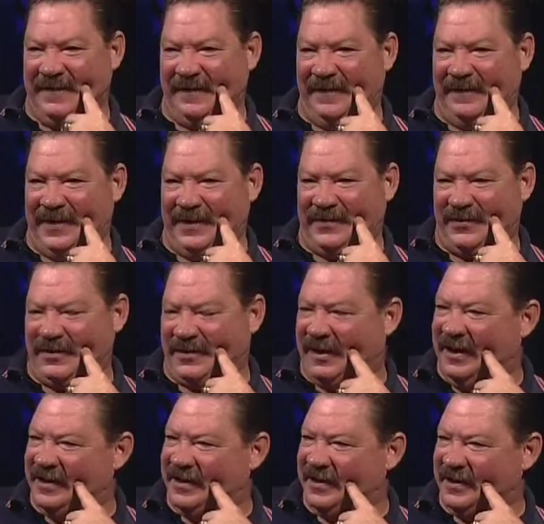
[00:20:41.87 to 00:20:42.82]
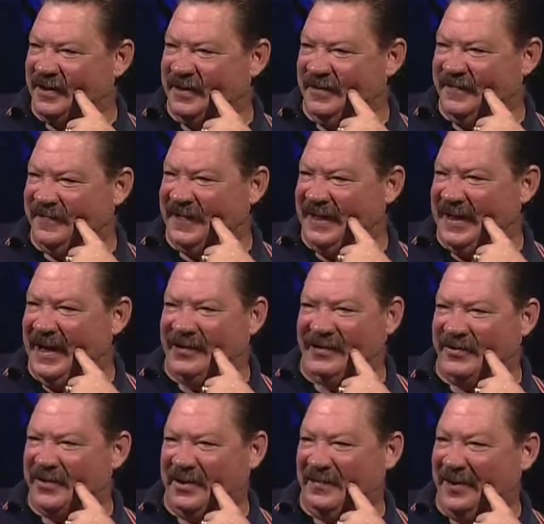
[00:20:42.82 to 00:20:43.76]
Day, if a veteran tries to call the
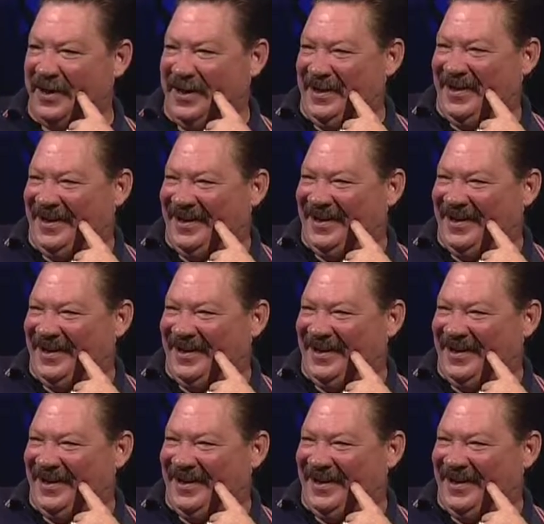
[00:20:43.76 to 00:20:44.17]
VA, there's nobody